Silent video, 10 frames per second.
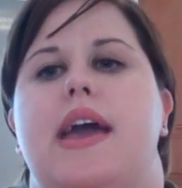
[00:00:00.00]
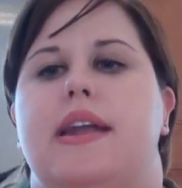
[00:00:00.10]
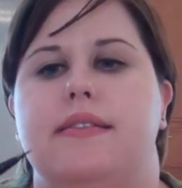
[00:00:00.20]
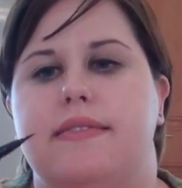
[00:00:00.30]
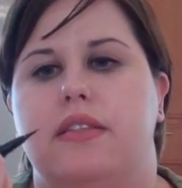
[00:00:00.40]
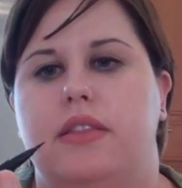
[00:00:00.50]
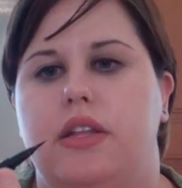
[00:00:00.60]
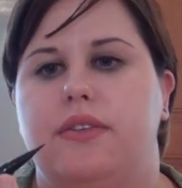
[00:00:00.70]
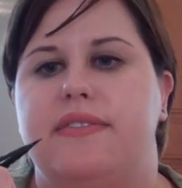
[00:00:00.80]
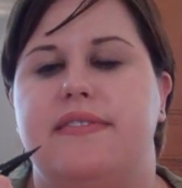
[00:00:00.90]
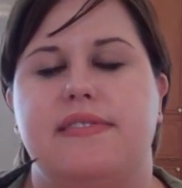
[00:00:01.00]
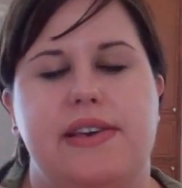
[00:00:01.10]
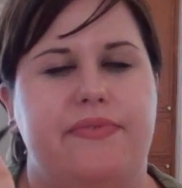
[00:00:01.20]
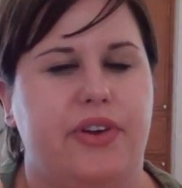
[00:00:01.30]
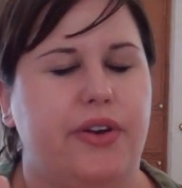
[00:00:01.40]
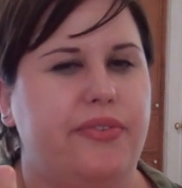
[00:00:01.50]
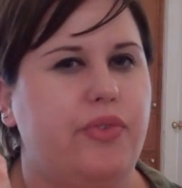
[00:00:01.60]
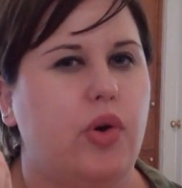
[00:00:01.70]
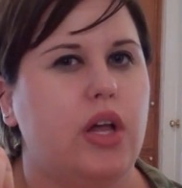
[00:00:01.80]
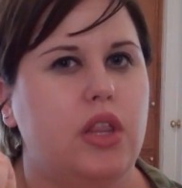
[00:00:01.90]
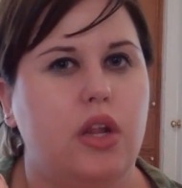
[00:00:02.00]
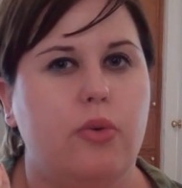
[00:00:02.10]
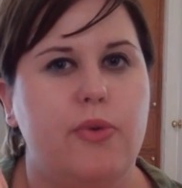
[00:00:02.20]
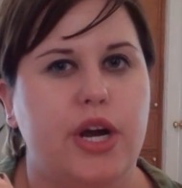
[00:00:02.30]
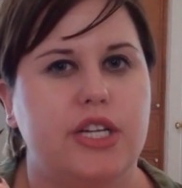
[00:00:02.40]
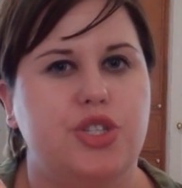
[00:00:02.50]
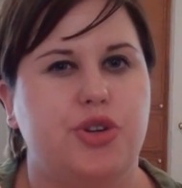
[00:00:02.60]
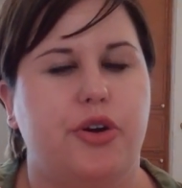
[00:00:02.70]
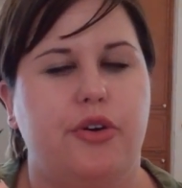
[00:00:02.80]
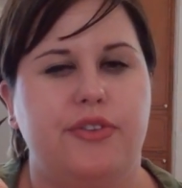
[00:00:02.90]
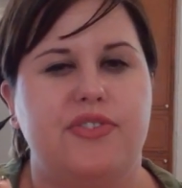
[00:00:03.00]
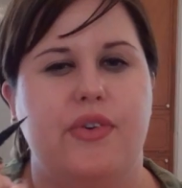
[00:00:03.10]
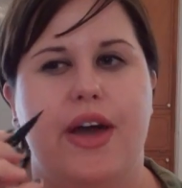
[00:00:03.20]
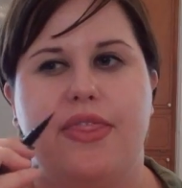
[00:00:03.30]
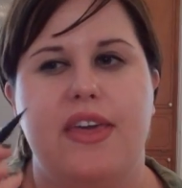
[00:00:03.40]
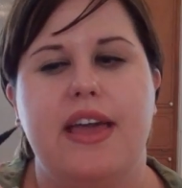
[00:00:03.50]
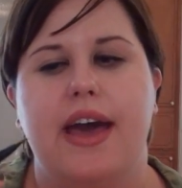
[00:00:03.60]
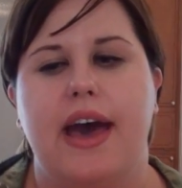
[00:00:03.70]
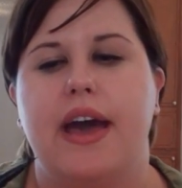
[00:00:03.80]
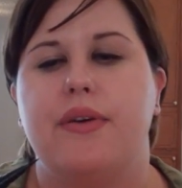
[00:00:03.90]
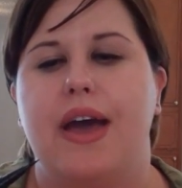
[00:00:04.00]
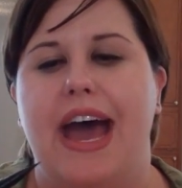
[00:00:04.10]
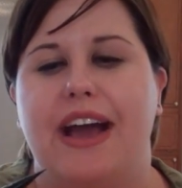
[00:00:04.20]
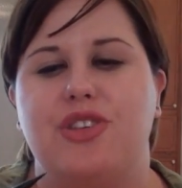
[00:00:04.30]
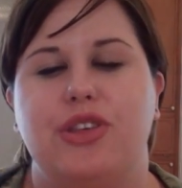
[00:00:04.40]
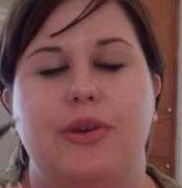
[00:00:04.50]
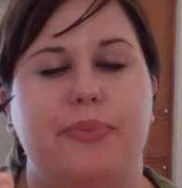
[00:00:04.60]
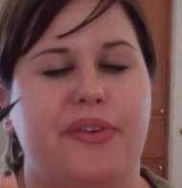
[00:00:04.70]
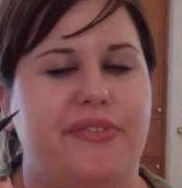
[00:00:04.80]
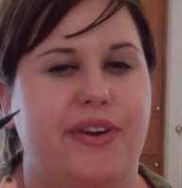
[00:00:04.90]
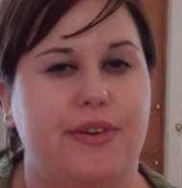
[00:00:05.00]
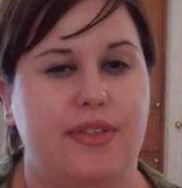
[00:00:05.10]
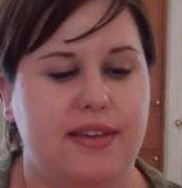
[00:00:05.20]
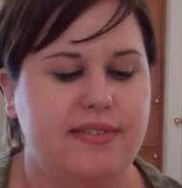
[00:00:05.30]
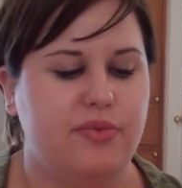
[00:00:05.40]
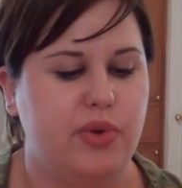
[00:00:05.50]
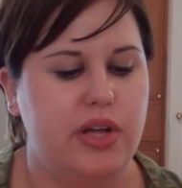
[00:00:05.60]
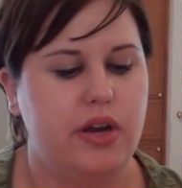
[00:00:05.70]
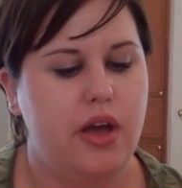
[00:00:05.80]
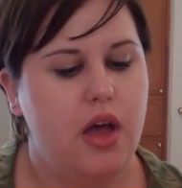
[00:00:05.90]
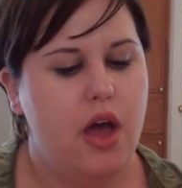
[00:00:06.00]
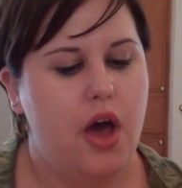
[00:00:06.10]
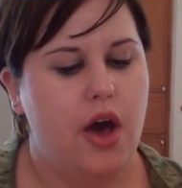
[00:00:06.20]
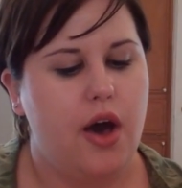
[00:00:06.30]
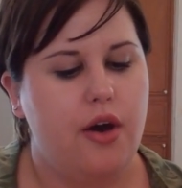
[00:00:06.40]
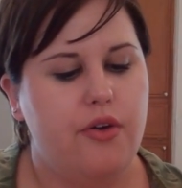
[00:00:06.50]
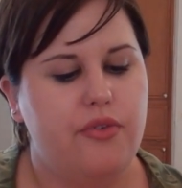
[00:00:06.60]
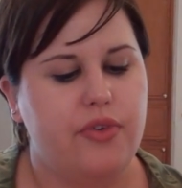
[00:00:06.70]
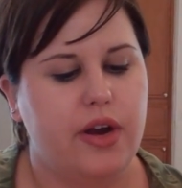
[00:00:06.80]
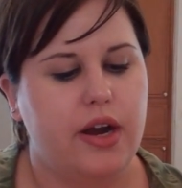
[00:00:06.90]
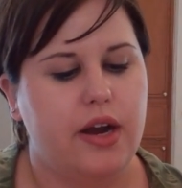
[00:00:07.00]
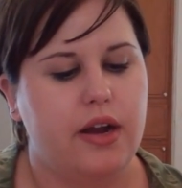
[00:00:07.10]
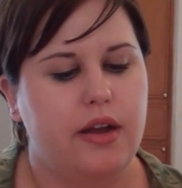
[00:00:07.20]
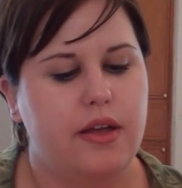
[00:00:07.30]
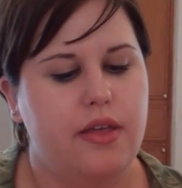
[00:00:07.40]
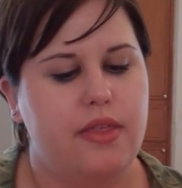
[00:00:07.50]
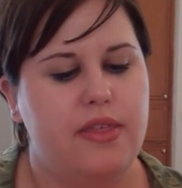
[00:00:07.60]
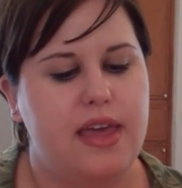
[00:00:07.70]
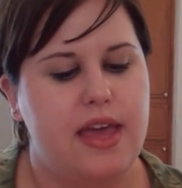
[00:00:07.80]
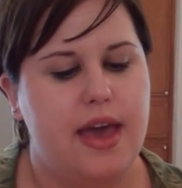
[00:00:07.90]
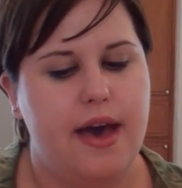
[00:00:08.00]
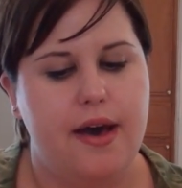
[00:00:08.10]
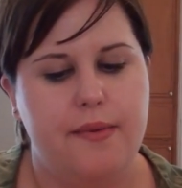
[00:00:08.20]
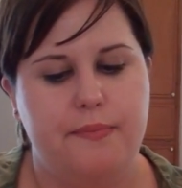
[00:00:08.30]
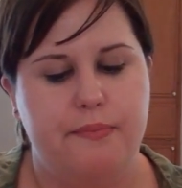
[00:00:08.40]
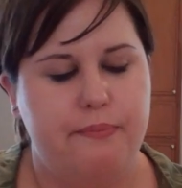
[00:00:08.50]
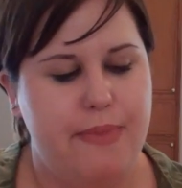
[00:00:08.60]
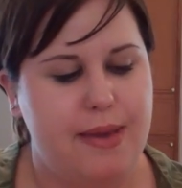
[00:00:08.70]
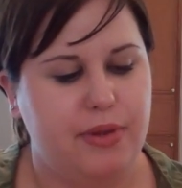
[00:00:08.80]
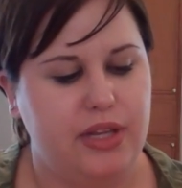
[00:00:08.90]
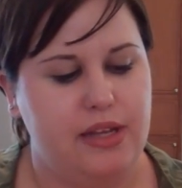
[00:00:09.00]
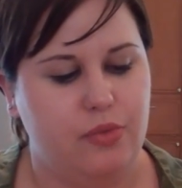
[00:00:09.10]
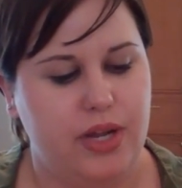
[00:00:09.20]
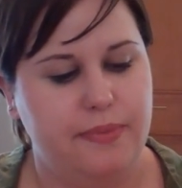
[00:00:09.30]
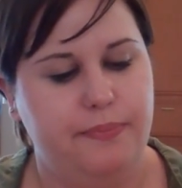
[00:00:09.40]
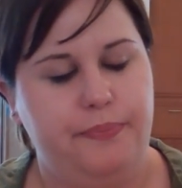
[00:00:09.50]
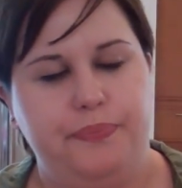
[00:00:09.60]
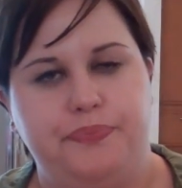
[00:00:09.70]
and it's a little stiffer for a little more control, so I think I actually prefer this one over the Maybelline one.